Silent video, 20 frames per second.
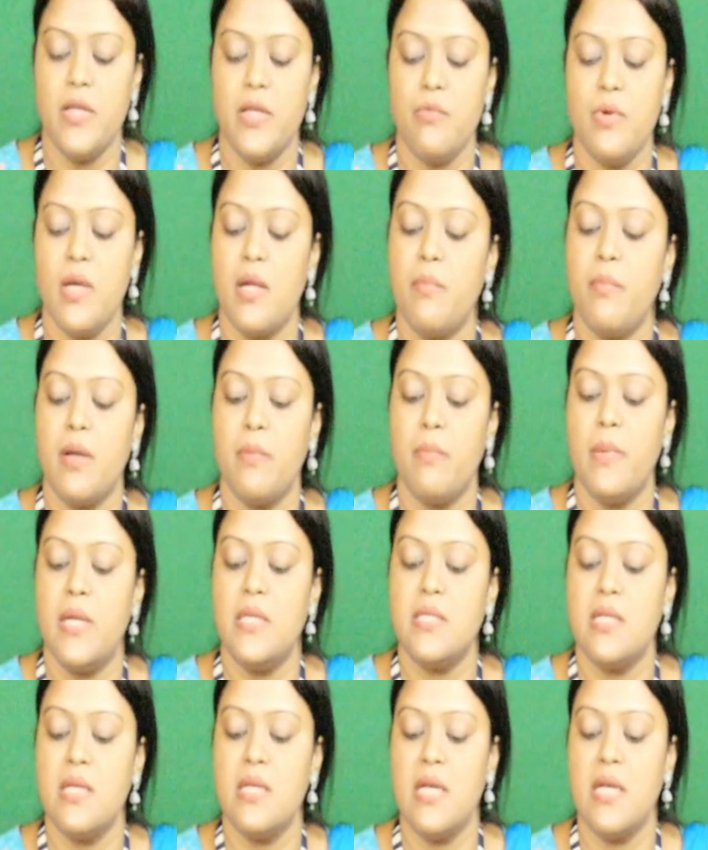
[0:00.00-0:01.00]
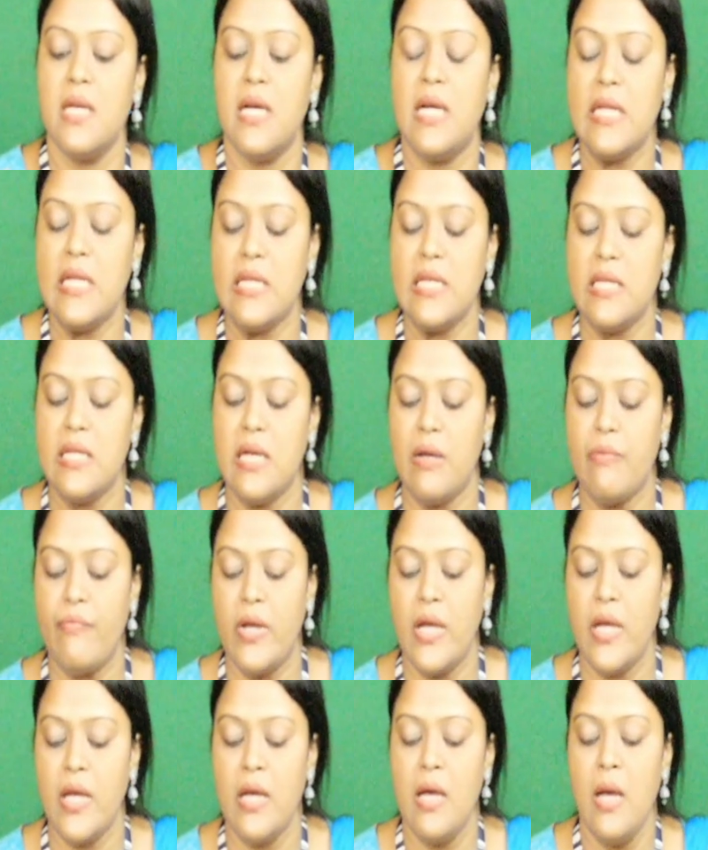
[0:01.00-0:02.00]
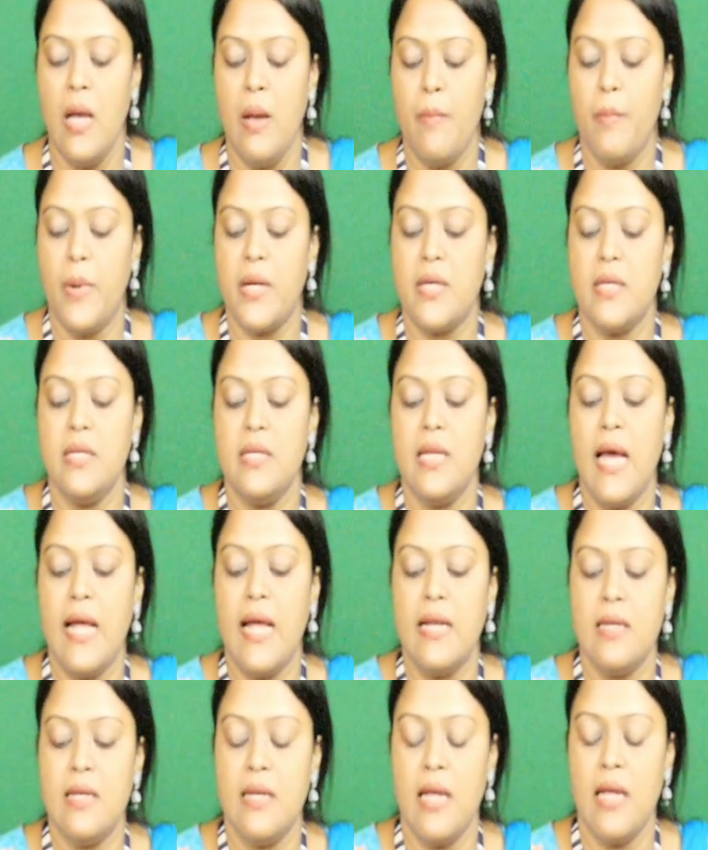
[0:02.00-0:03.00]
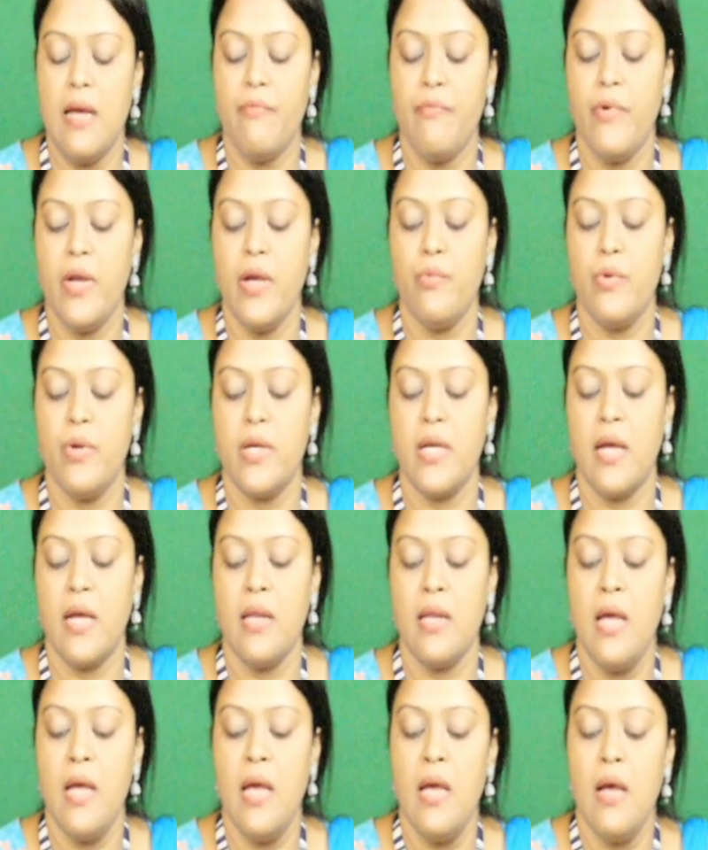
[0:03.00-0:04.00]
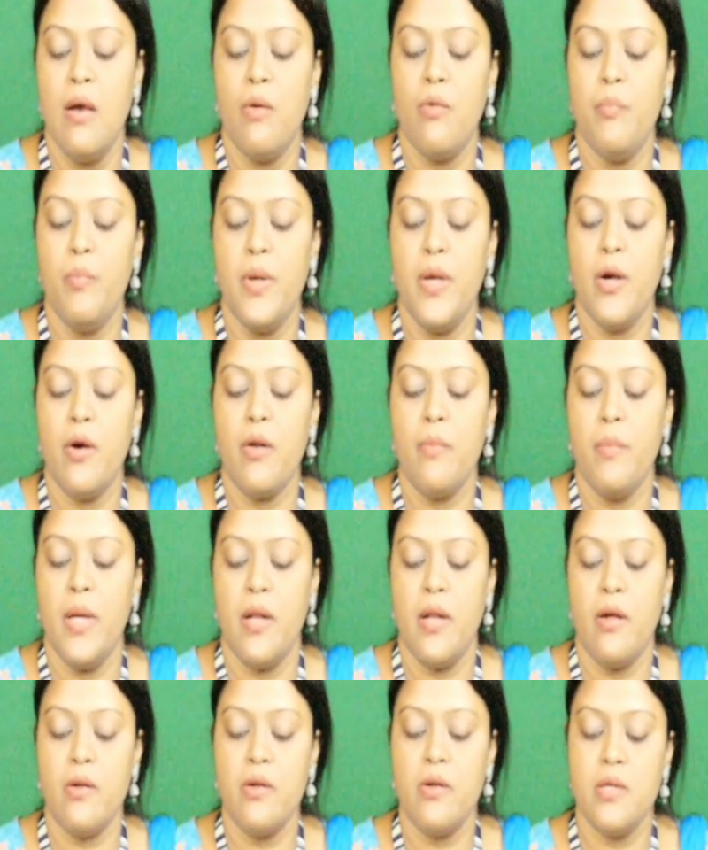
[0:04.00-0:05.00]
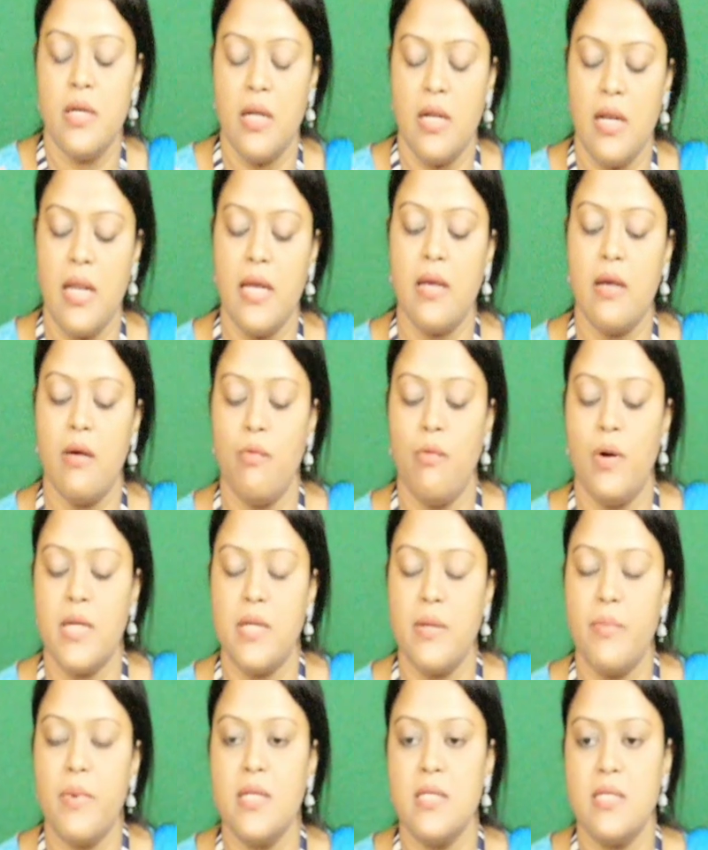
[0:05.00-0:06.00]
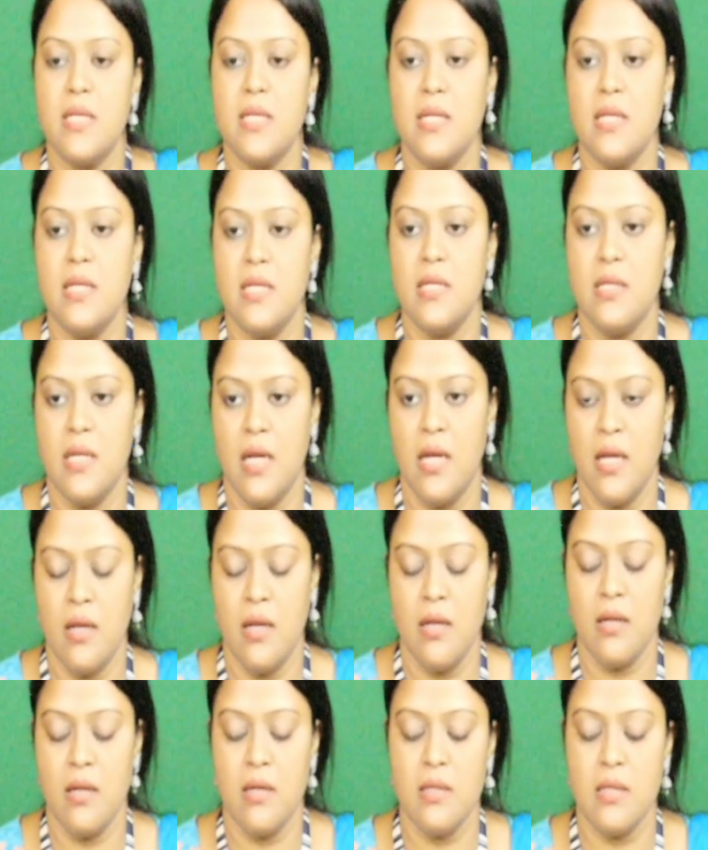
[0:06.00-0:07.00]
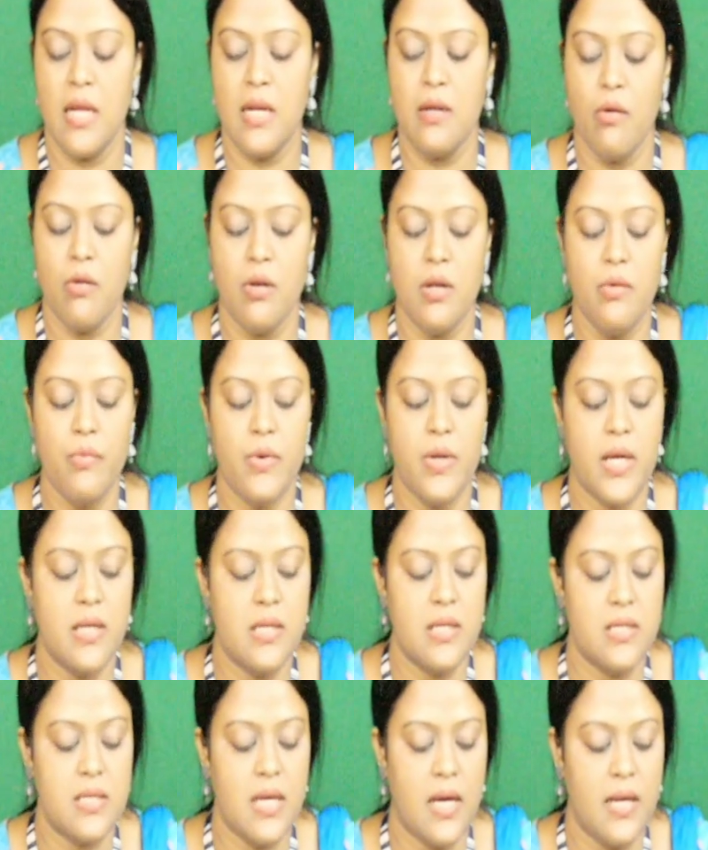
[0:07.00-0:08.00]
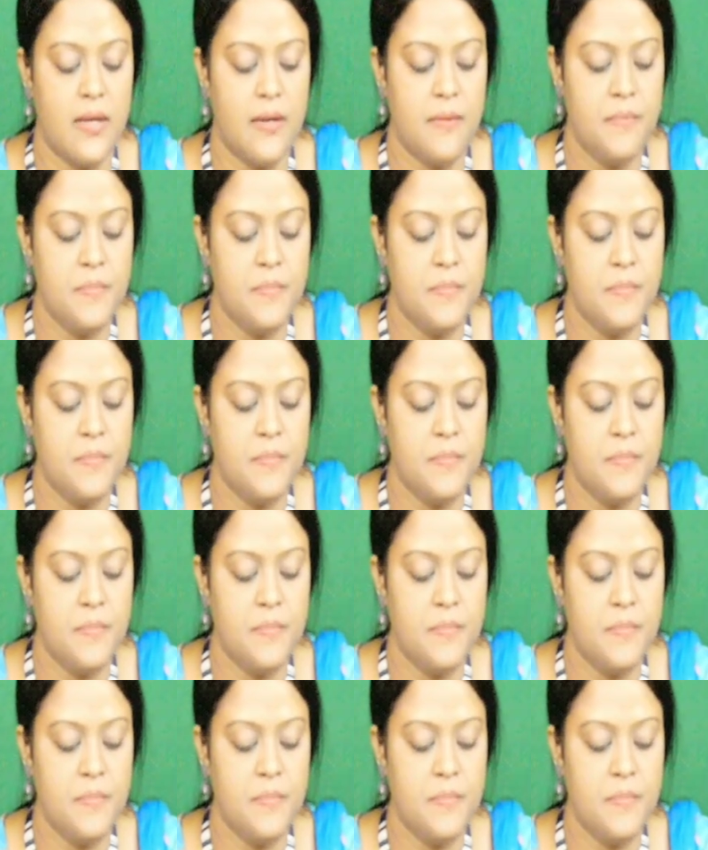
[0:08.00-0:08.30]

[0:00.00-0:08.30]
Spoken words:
everything we are mentioning here in DFA, but in NFA we may or may not, like whatever is the need, that only we can design.